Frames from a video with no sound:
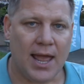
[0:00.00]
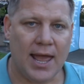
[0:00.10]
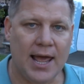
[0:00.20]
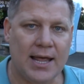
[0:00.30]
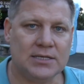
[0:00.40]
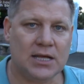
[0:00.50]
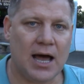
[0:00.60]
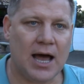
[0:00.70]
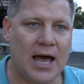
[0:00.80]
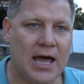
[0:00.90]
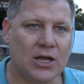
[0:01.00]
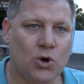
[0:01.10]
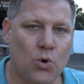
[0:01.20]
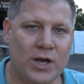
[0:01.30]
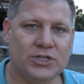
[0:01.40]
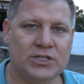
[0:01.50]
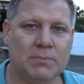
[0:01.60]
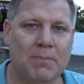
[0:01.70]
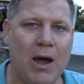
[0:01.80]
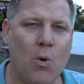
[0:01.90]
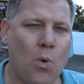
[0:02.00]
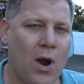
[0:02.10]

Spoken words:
And questions about